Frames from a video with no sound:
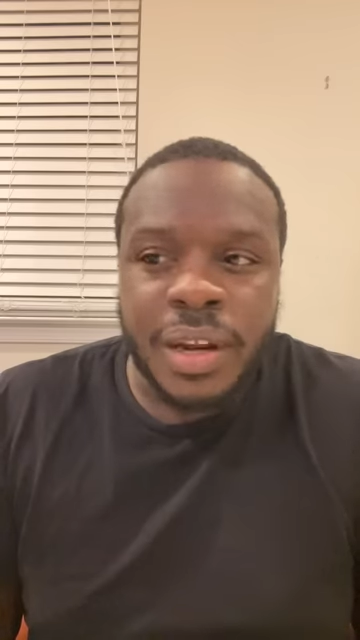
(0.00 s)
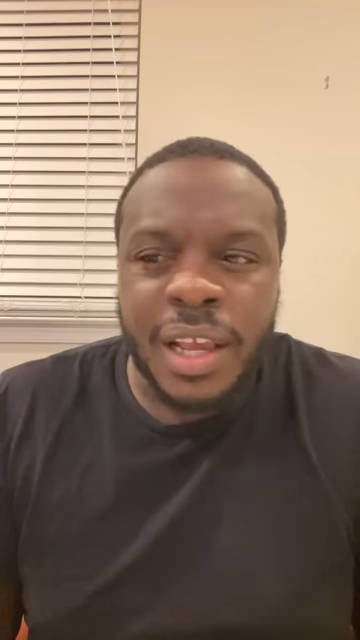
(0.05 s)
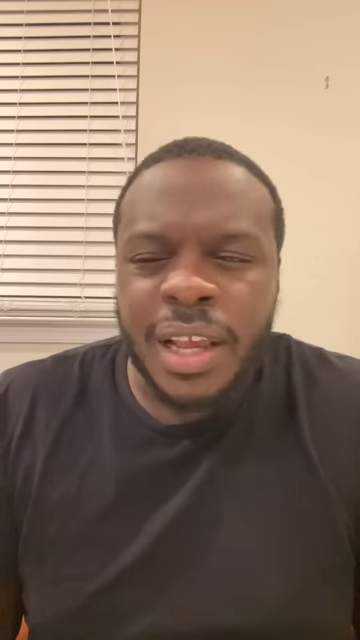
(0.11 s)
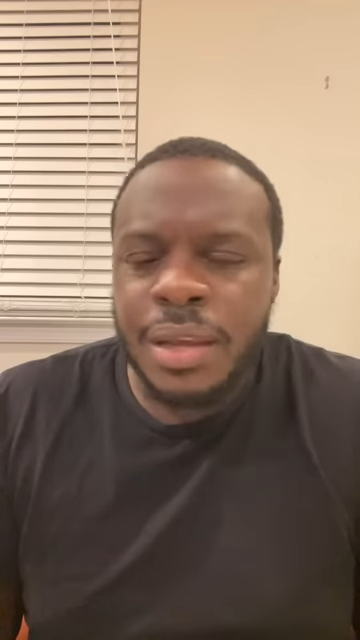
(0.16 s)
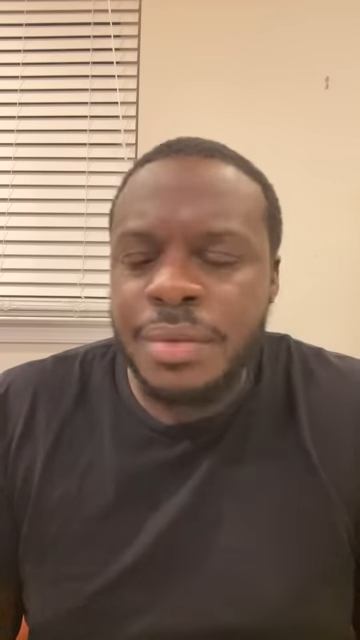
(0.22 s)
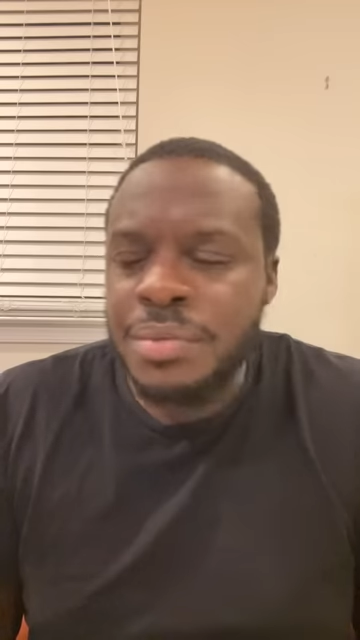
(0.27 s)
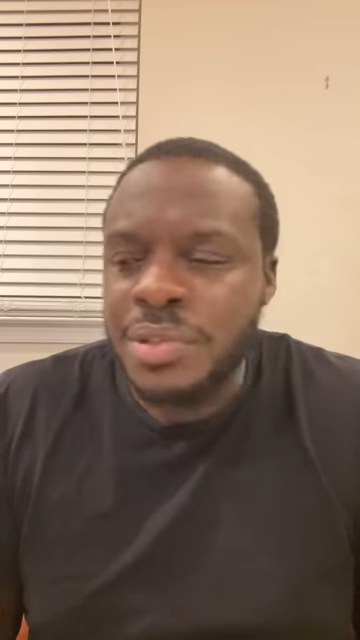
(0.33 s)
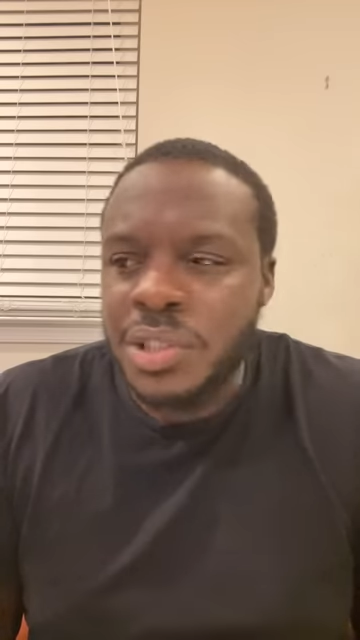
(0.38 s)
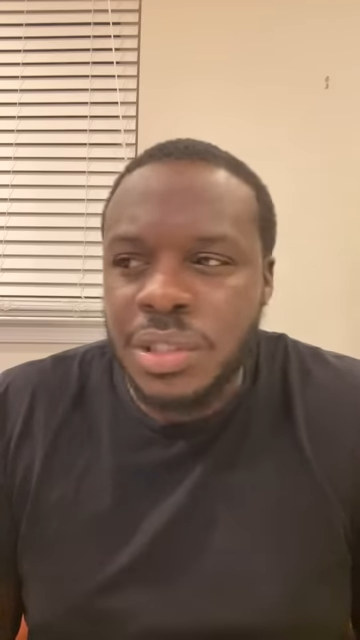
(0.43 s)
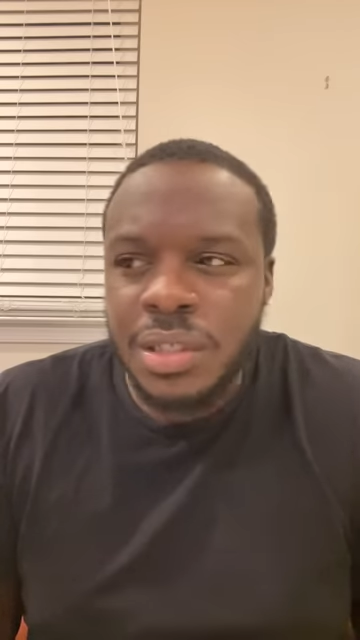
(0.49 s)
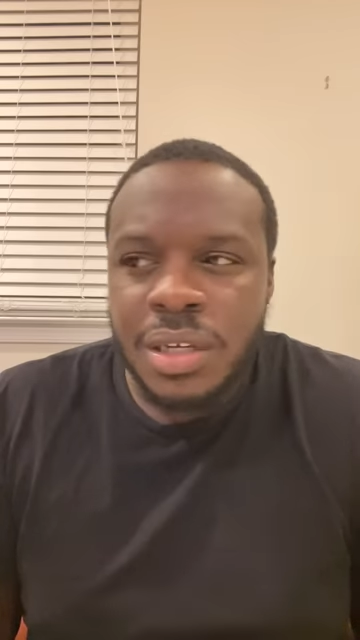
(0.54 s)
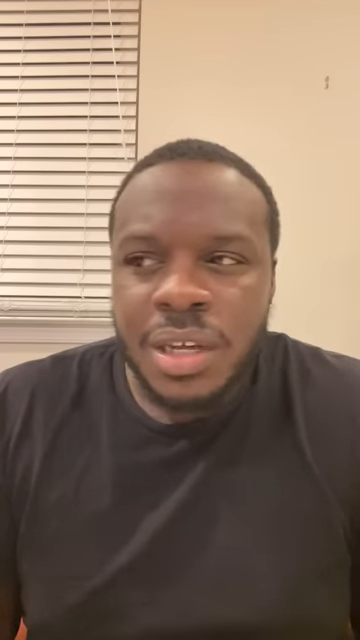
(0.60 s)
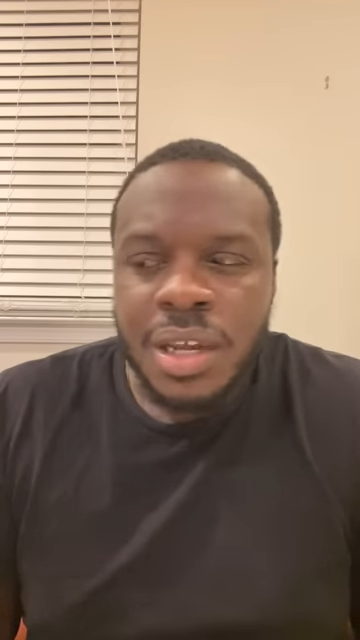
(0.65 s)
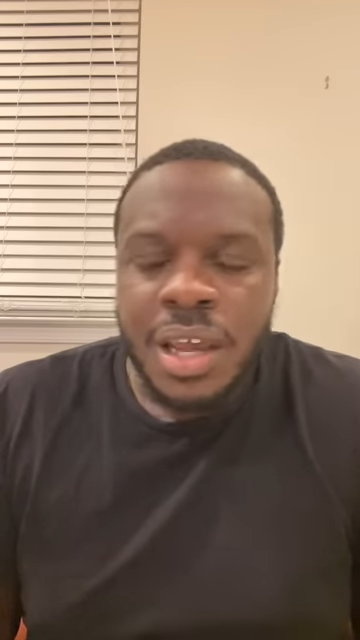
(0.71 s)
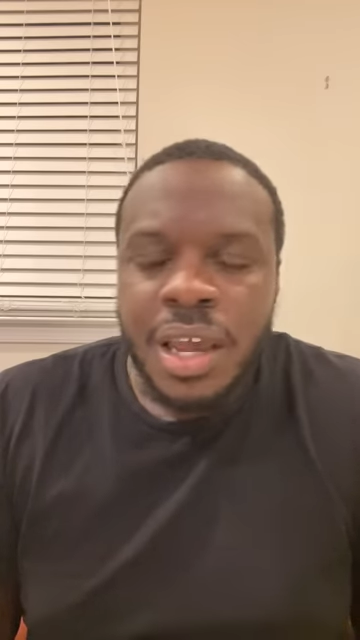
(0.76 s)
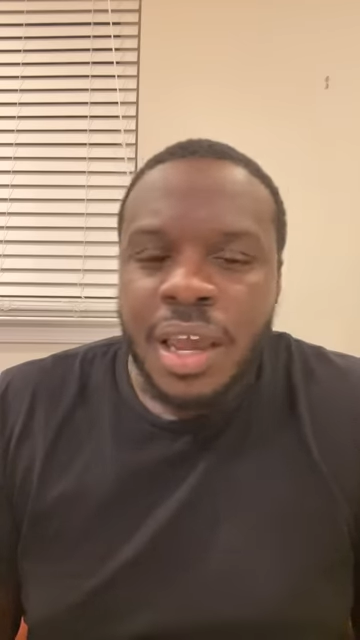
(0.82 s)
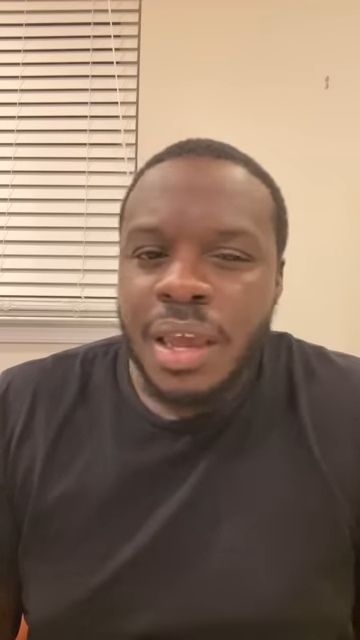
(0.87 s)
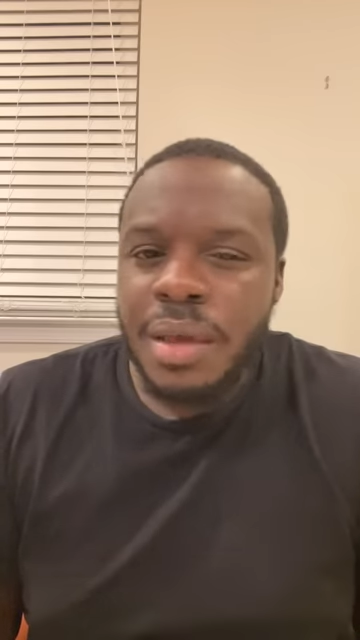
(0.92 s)
Like it was
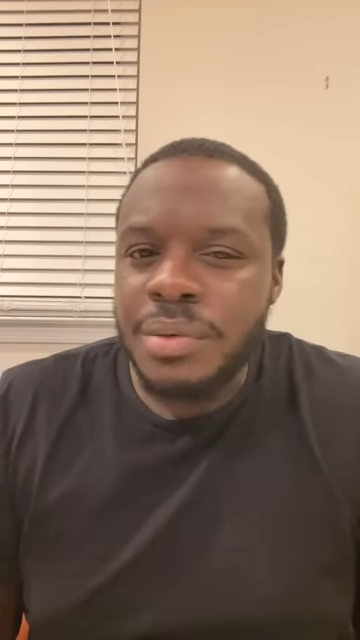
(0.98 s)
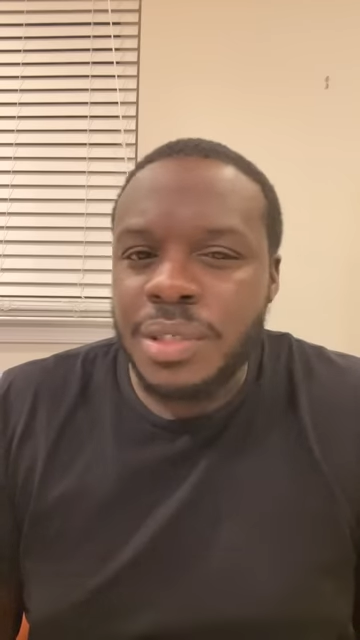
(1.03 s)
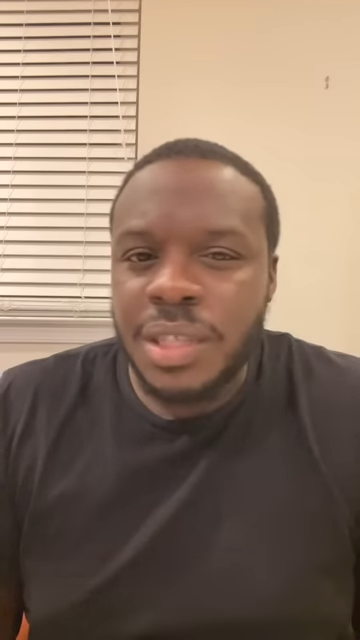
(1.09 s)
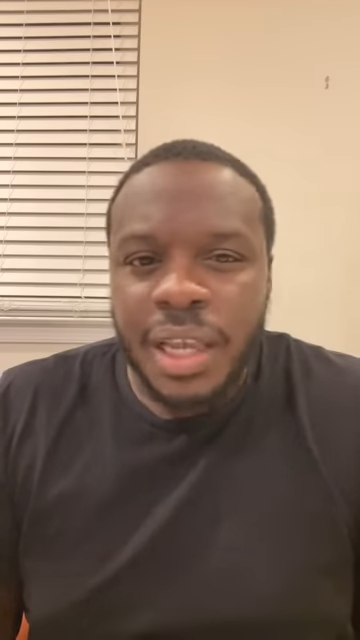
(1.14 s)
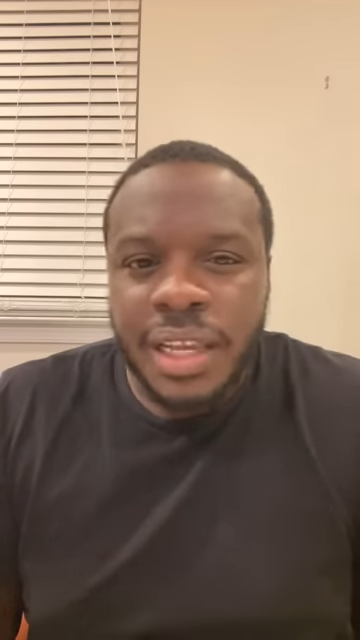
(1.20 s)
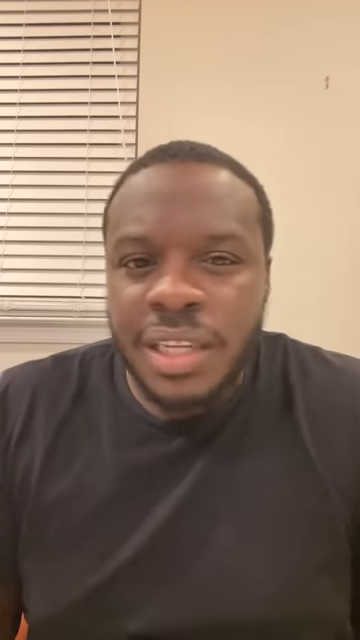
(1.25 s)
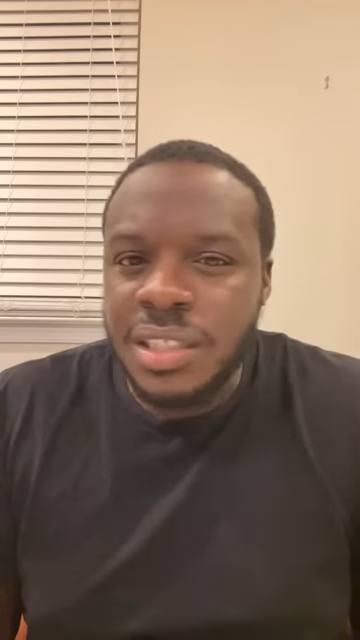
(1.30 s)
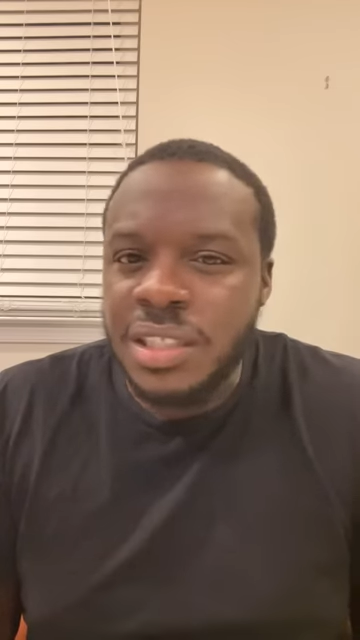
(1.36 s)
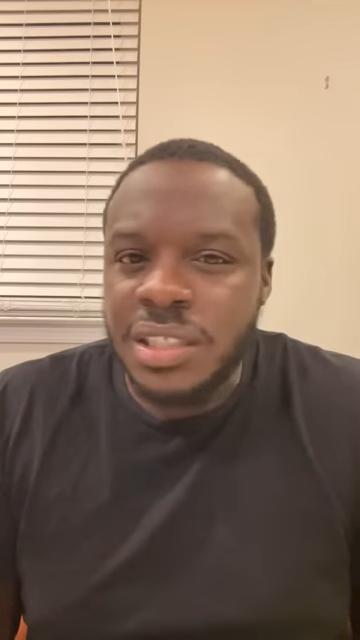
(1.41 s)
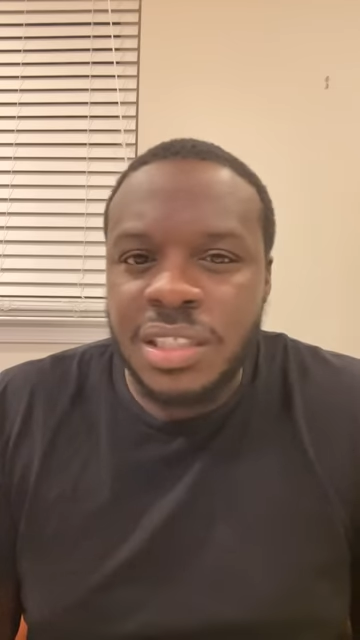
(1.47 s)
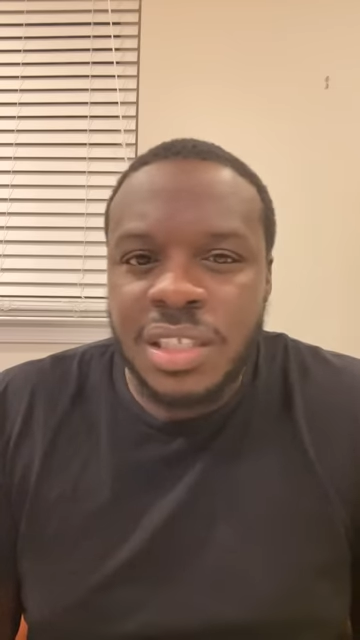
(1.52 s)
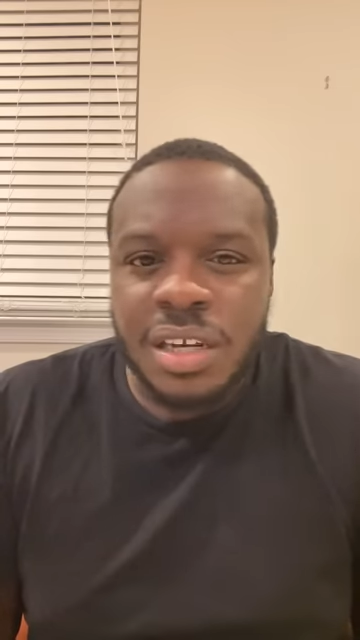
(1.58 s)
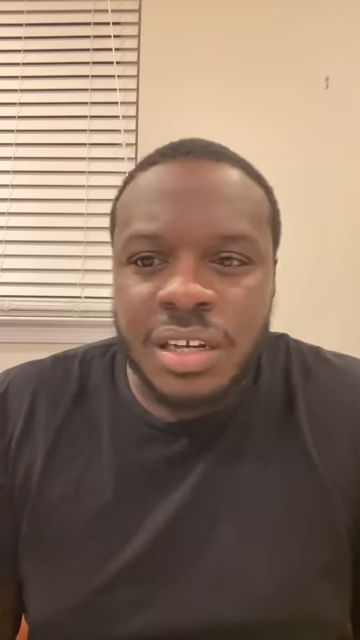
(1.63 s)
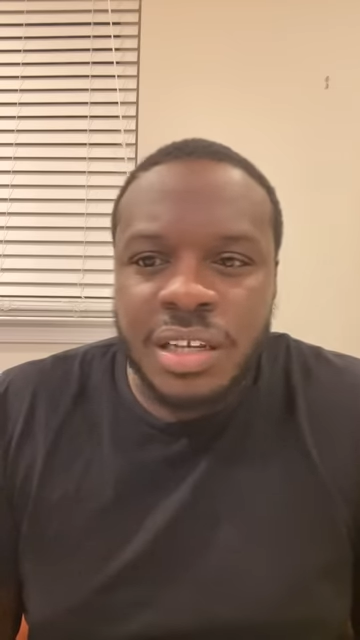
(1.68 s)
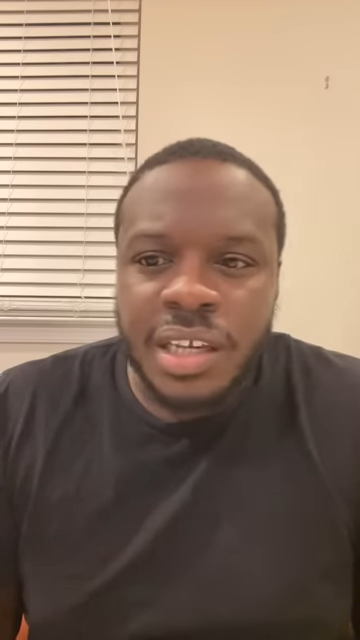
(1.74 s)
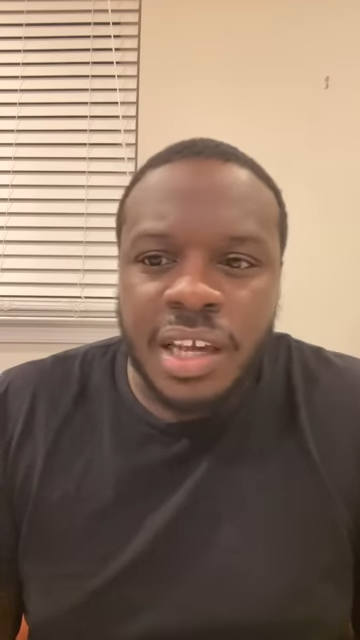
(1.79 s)
like he just couldn't